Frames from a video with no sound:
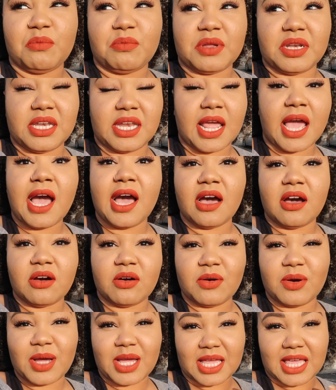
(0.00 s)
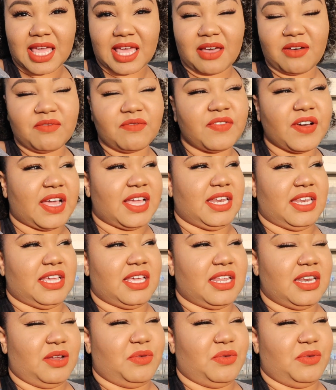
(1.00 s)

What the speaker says: But now I can't find it,